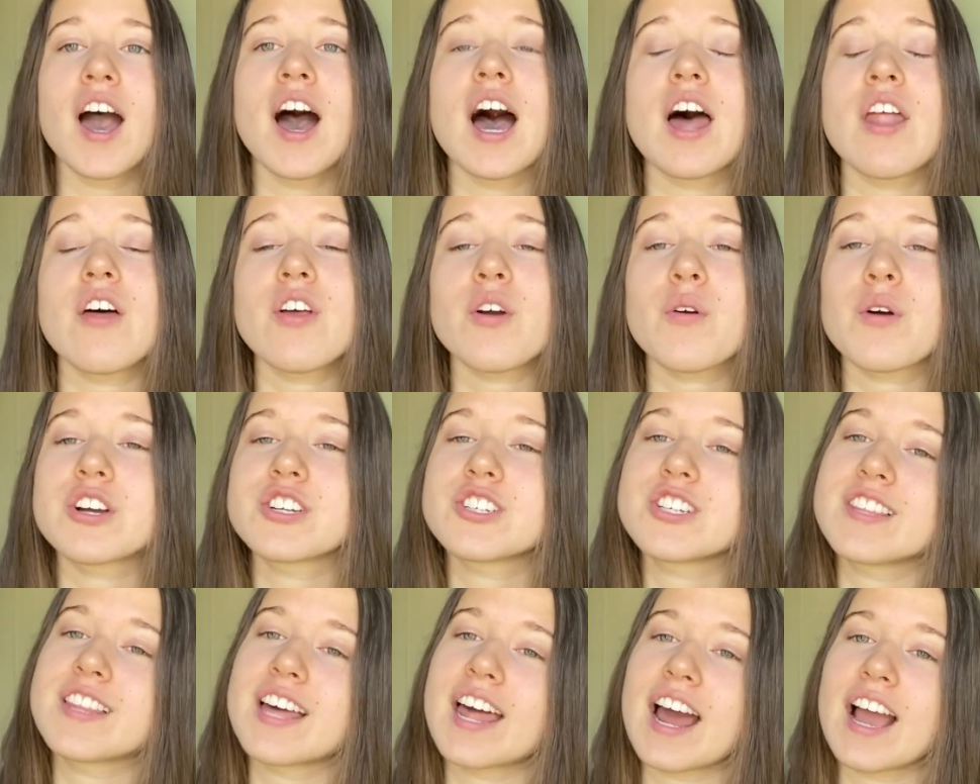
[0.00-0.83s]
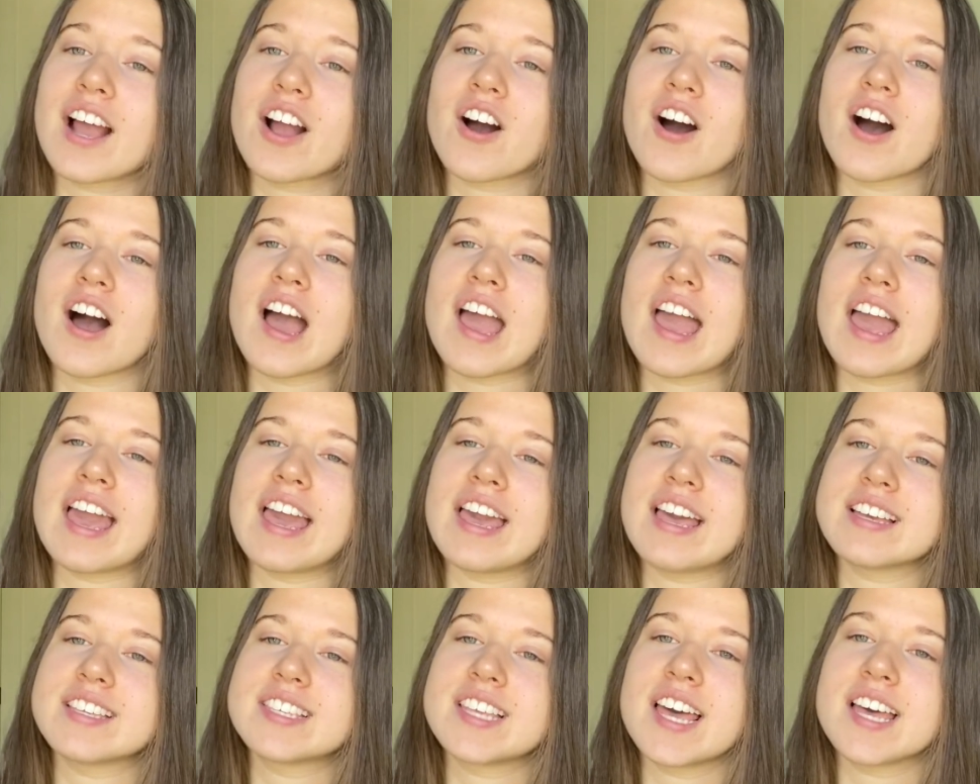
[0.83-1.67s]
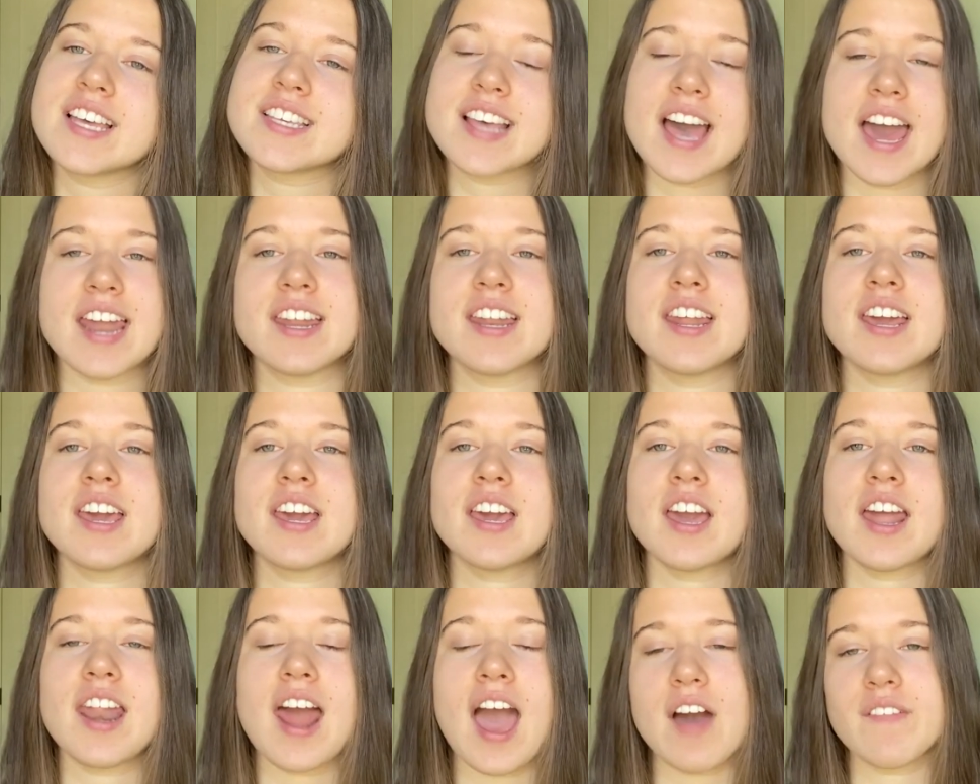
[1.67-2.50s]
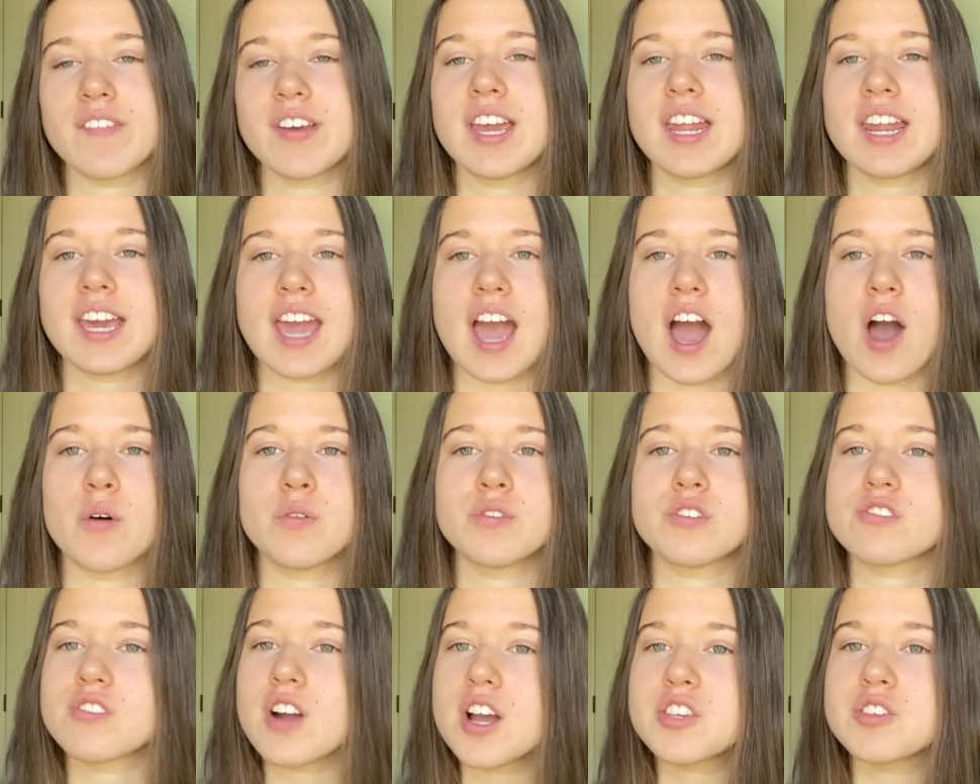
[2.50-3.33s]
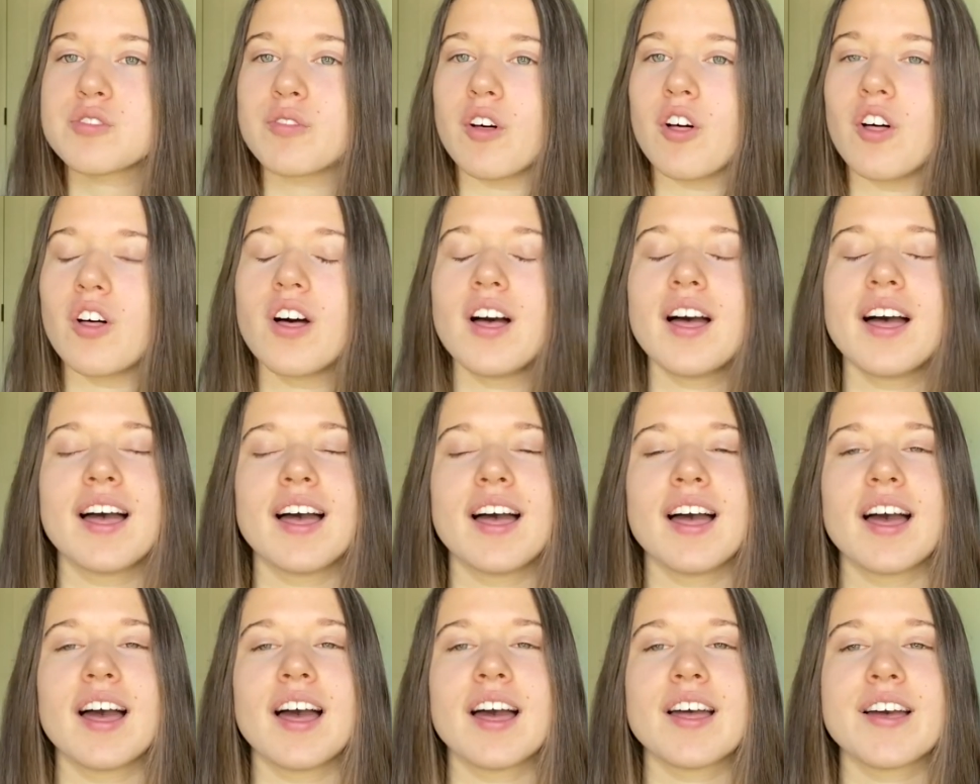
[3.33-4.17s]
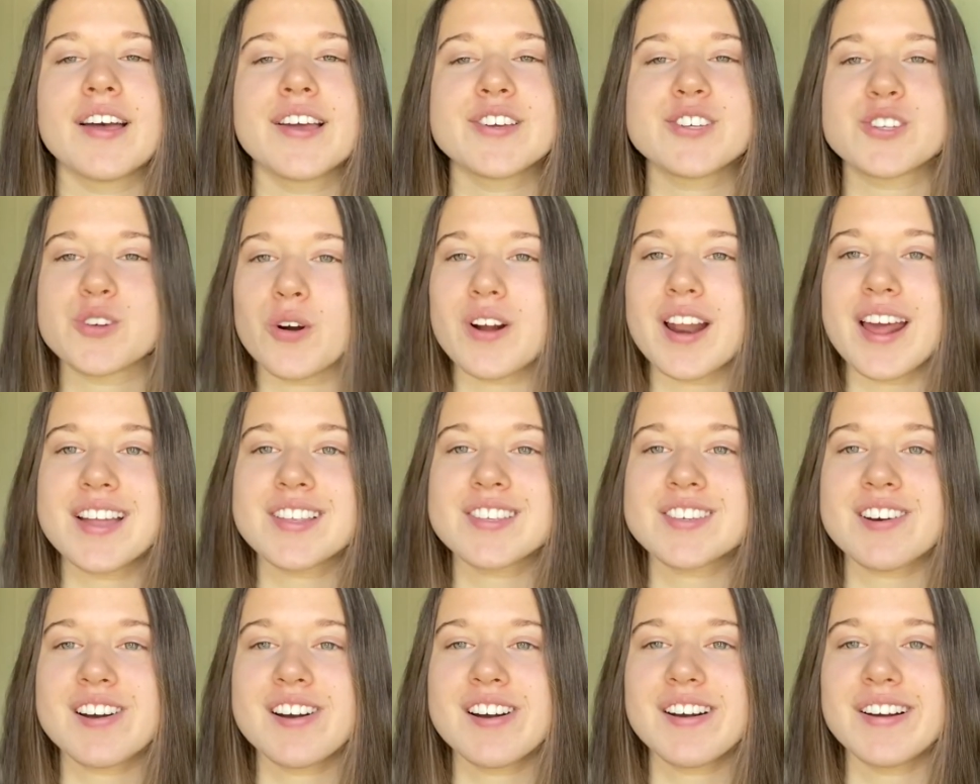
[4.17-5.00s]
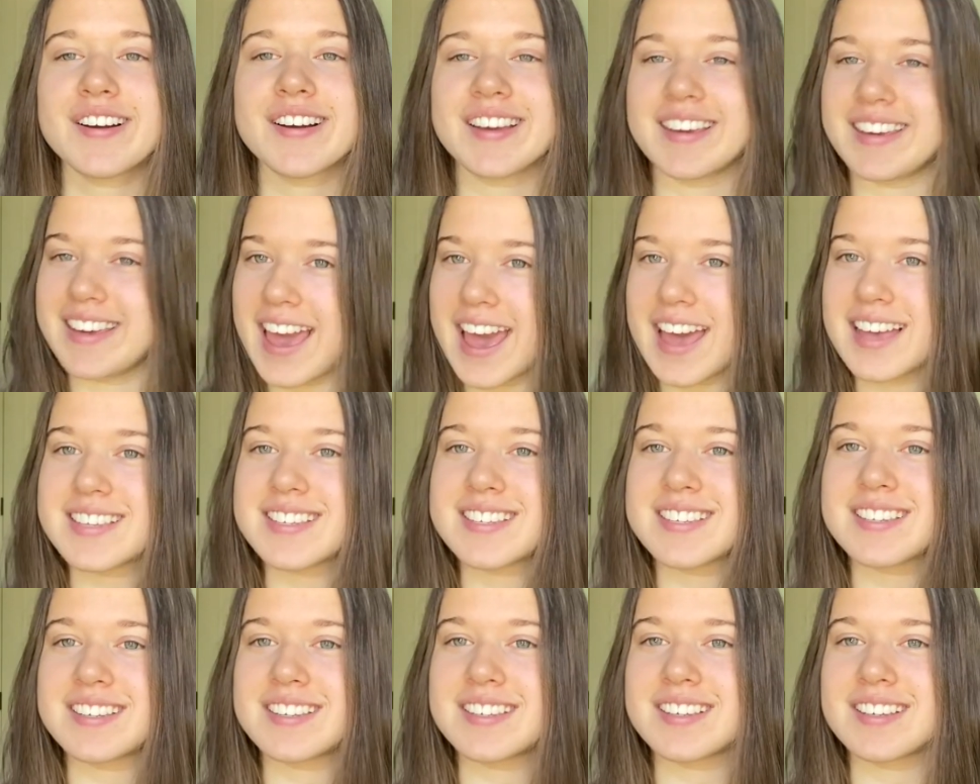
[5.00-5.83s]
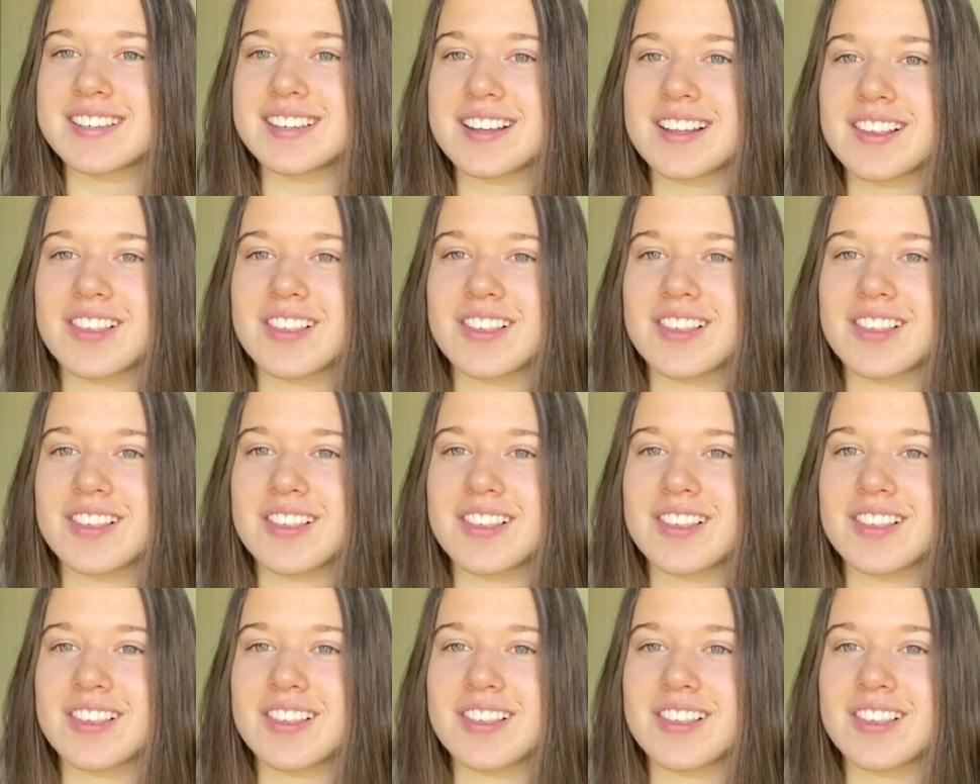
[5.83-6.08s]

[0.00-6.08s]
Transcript: Another question that I got is editing and having an account stressful? Short answer, yes.